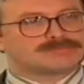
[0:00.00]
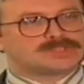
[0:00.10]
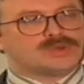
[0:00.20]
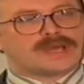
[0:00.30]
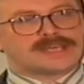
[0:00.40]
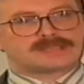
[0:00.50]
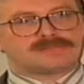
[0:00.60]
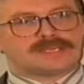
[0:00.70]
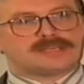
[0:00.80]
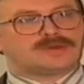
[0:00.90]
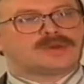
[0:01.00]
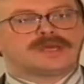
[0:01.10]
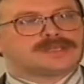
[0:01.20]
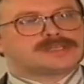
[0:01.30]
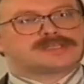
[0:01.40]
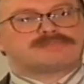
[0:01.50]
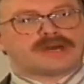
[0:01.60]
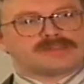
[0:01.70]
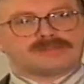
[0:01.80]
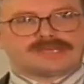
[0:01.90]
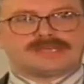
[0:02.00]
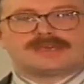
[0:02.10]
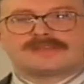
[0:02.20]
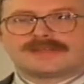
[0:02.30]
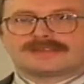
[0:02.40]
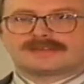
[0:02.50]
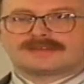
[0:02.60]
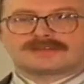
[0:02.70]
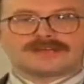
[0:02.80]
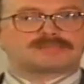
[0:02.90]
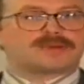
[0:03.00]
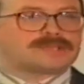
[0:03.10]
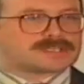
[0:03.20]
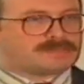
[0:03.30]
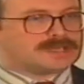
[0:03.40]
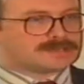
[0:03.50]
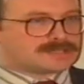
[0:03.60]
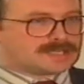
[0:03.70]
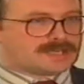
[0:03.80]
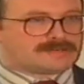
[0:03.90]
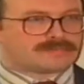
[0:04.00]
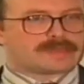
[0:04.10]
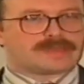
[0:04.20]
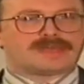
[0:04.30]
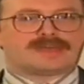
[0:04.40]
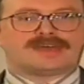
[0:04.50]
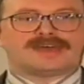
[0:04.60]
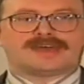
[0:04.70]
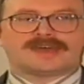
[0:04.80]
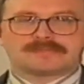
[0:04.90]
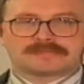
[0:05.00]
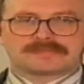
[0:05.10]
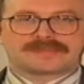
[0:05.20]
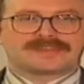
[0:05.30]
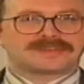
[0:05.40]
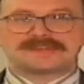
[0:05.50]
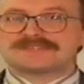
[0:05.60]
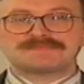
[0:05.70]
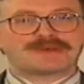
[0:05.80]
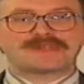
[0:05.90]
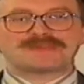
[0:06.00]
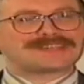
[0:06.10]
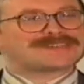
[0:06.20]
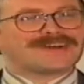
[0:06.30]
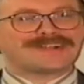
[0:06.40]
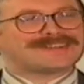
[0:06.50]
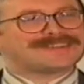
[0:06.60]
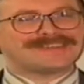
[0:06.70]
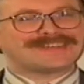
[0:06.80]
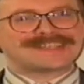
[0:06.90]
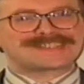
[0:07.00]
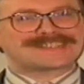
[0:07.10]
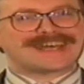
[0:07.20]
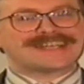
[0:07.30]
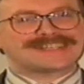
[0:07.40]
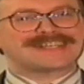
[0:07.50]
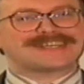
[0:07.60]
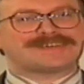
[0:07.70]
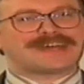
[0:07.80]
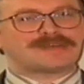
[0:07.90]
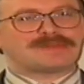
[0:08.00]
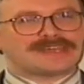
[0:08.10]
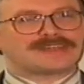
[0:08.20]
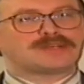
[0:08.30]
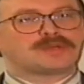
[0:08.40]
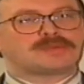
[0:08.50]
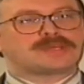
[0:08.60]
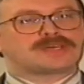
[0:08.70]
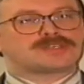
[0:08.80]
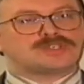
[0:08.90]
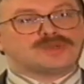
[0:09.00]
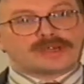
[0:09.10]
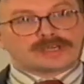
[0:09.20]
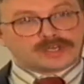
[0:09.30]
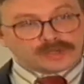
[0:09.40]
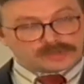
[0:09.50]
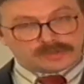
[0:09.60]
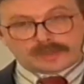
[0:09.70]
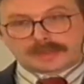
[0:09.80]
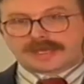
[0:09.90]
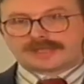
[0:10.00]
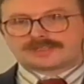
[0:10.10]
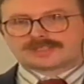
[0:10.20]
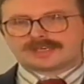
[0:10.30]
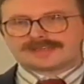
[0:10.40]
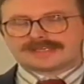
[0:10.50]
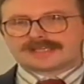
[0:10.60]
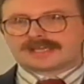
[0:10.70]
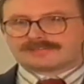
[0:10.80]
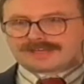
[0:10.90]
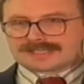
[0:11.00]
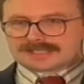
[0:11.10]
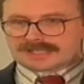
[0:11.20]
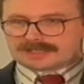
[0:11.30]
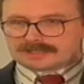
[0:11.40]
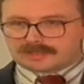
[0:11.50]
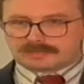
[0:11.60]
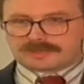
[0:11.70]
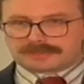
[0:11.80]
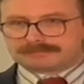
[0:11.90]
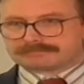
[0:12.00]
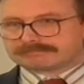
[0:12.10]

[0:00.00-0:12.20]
Joe asked me, does it bother me that there are great public speakers here? It doesn't bother me at all. No, that's actually why I'm here, because you are good, and there's nothing like investing in good people.